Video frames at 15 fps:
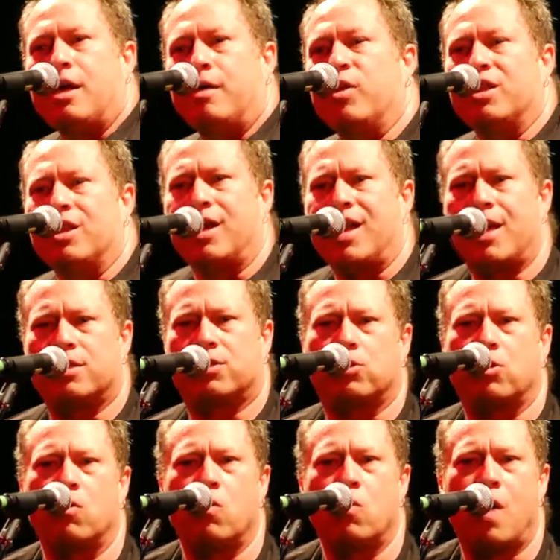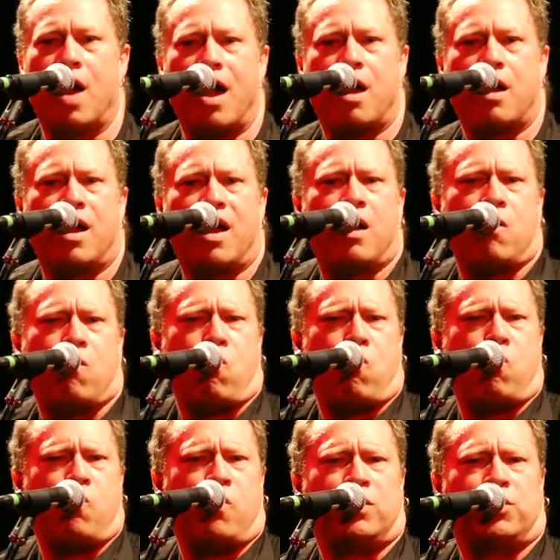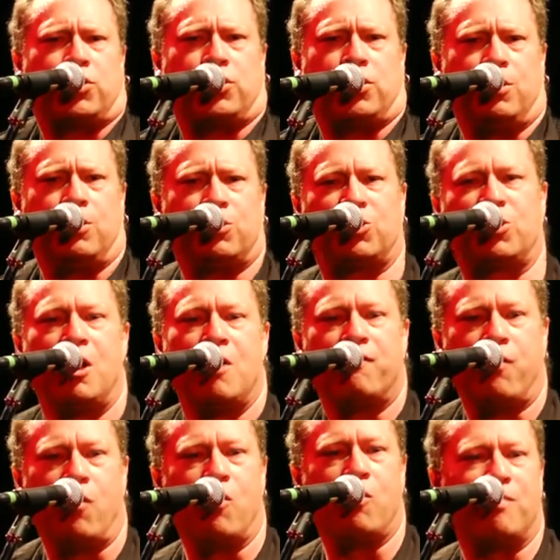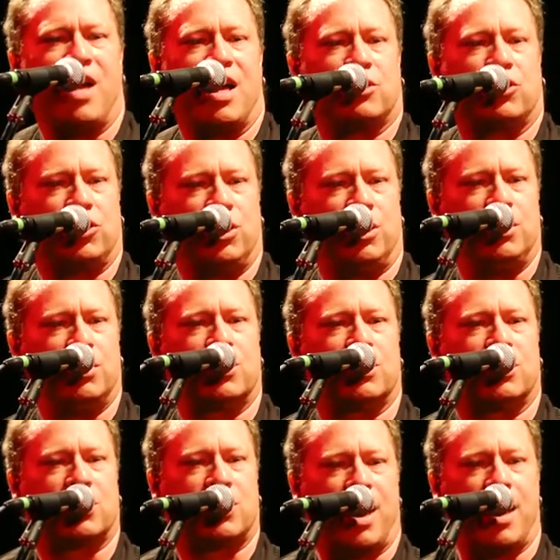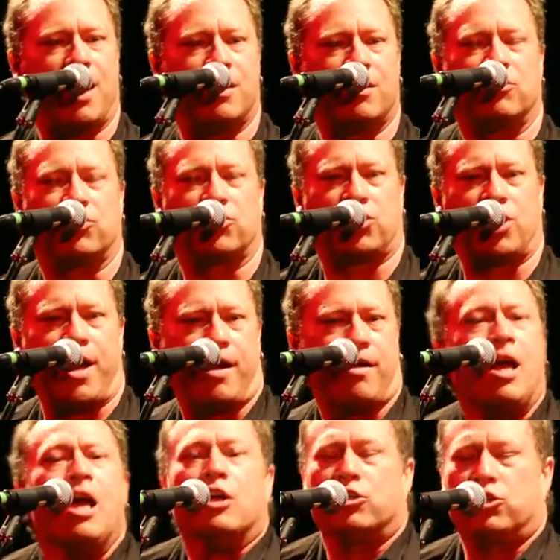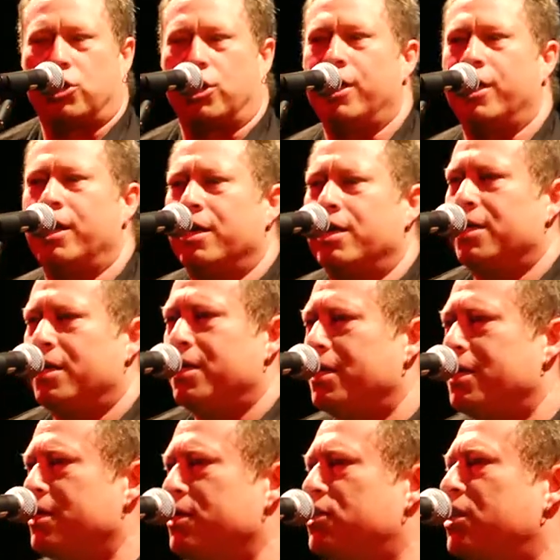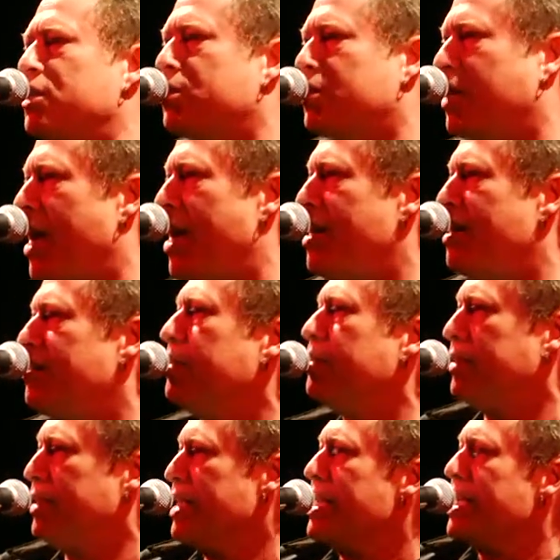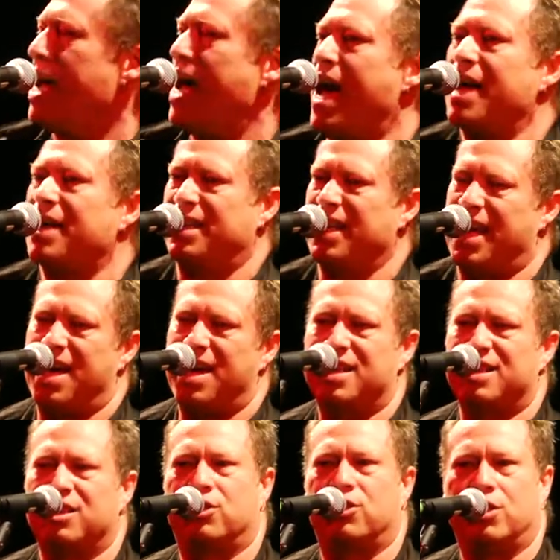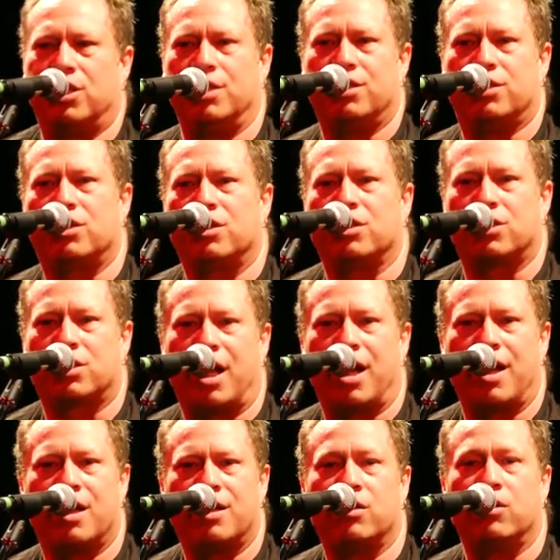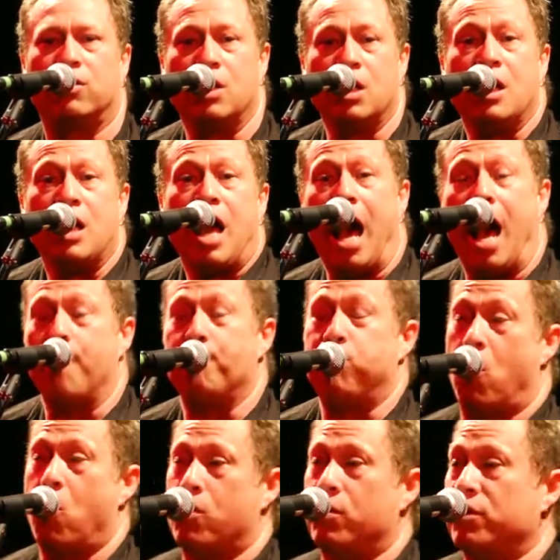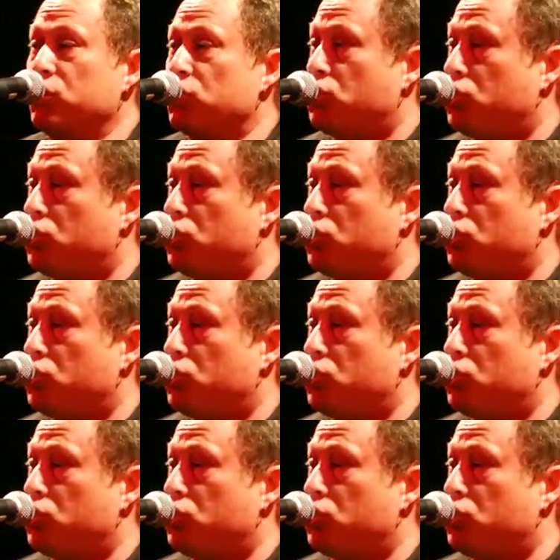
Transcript: When the lights go out, I always search for my Jesus candle. Sing it! Jesus candle, I got a Jesus candle. I bought it